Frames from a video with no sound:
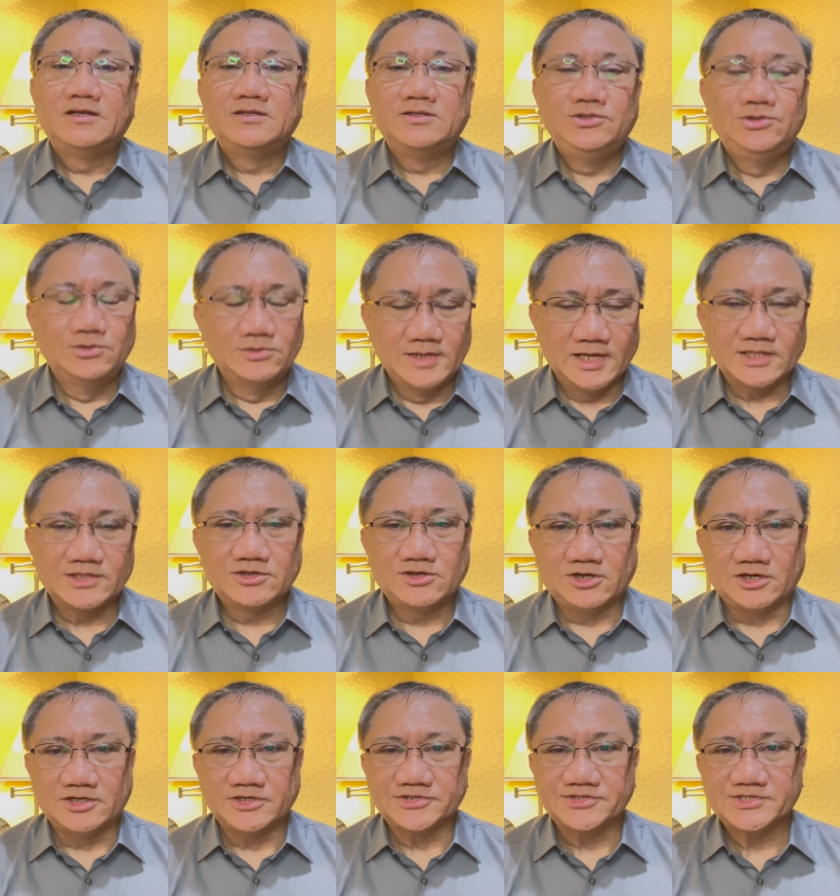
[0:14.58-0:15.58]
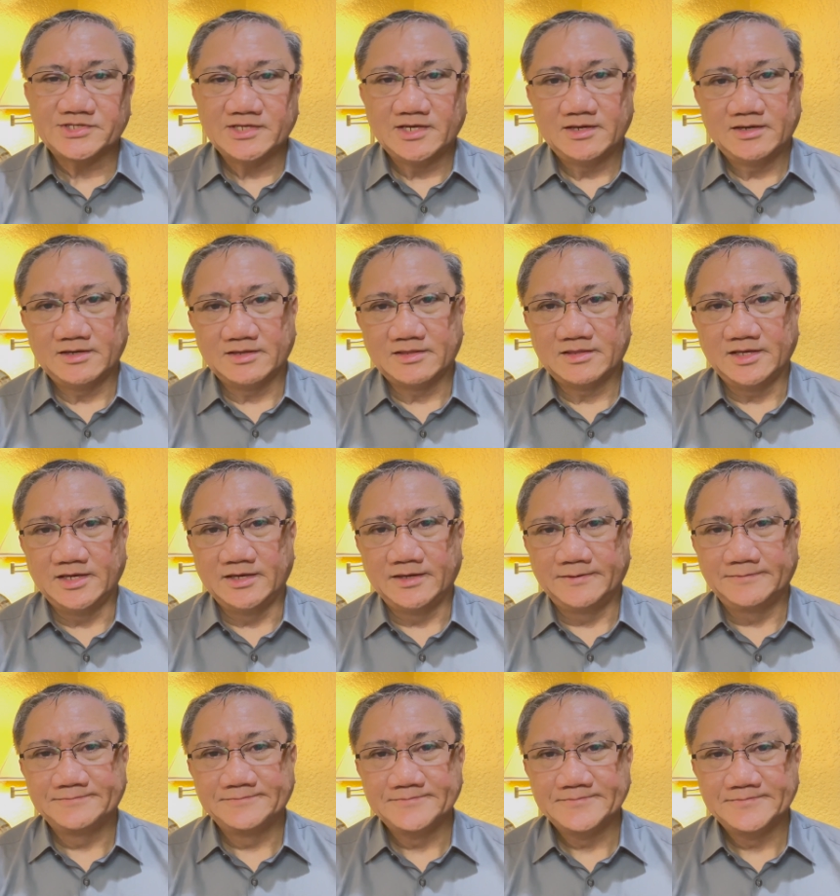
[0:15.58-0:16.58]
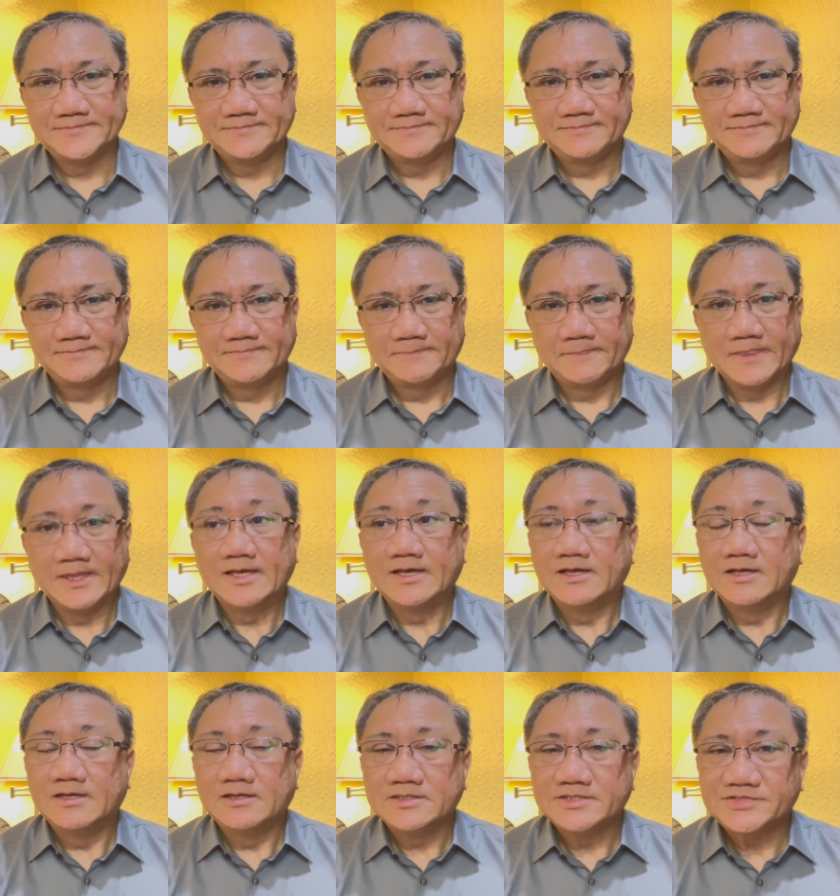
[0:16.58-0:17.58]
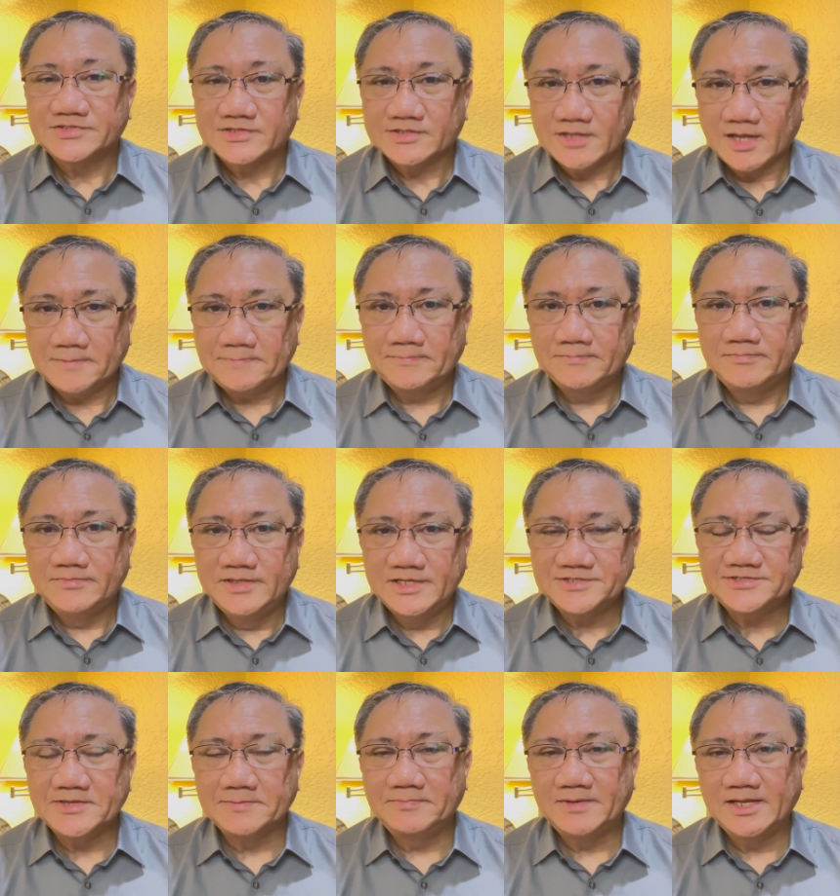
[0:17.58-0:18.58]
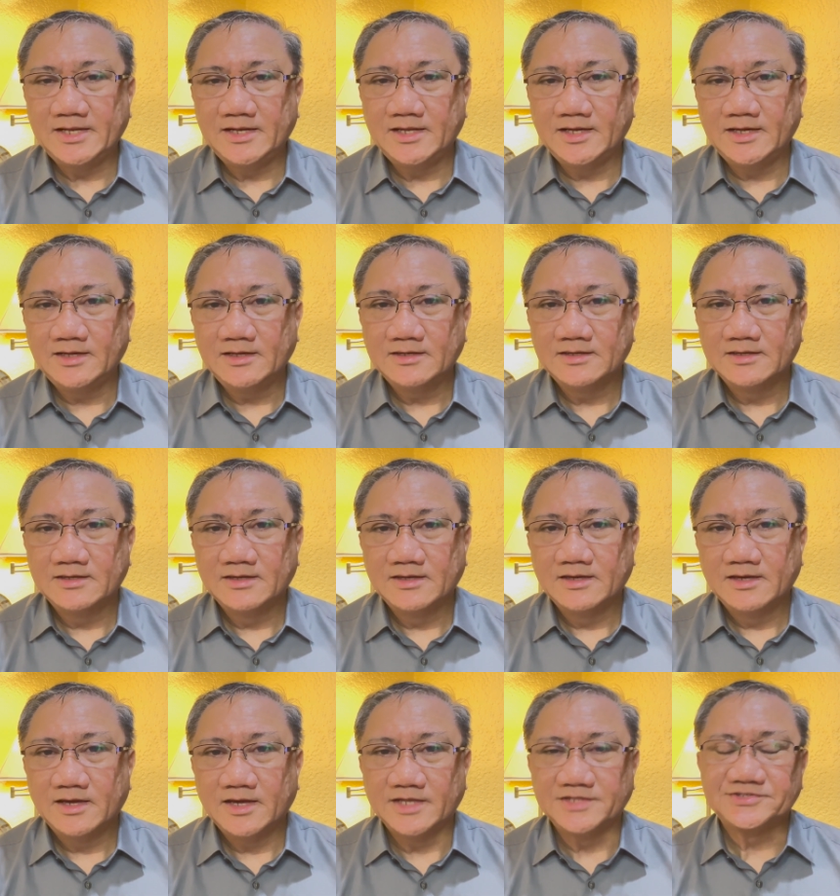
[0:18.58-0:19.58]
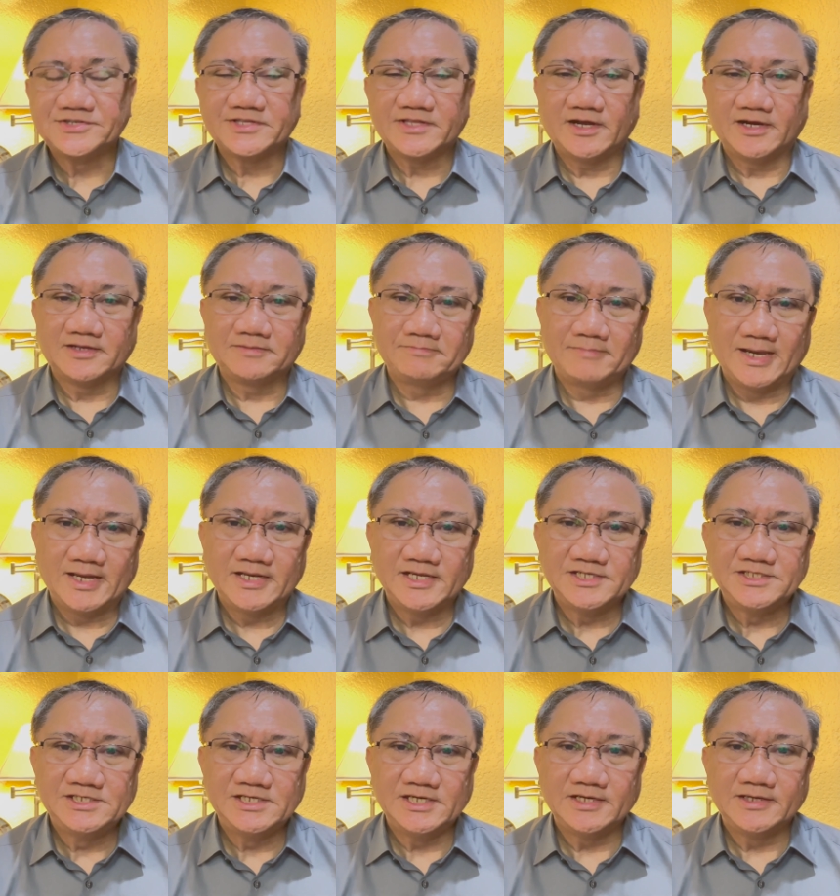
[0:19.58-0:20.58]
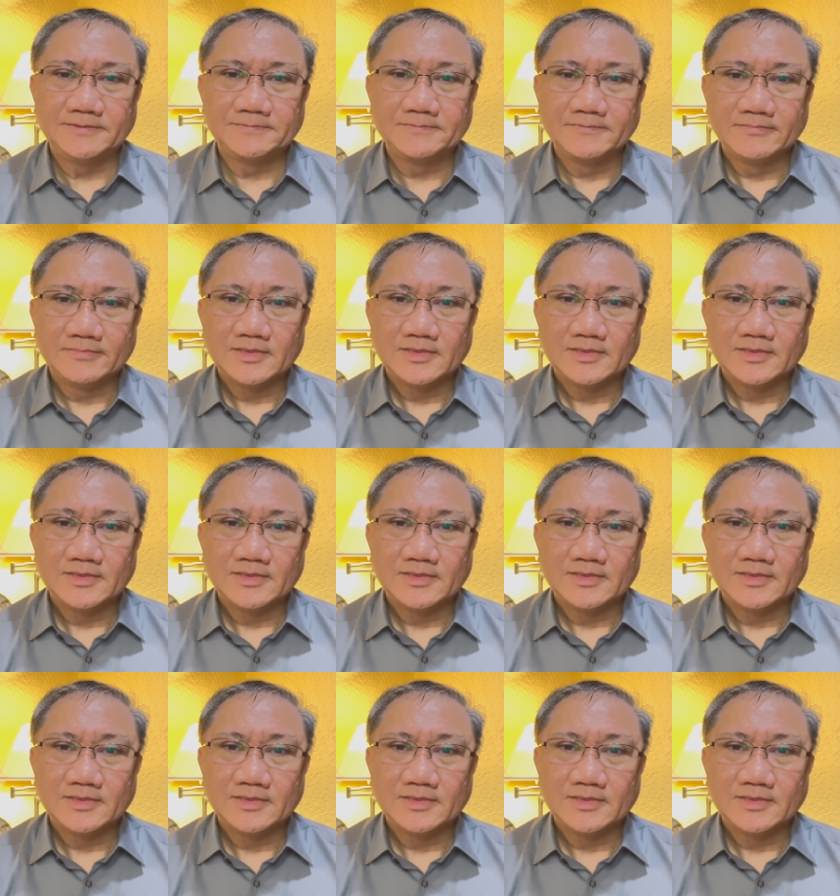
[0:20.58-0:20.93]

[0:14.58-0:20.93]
do not cost a thing. Stop disciplining and start managing.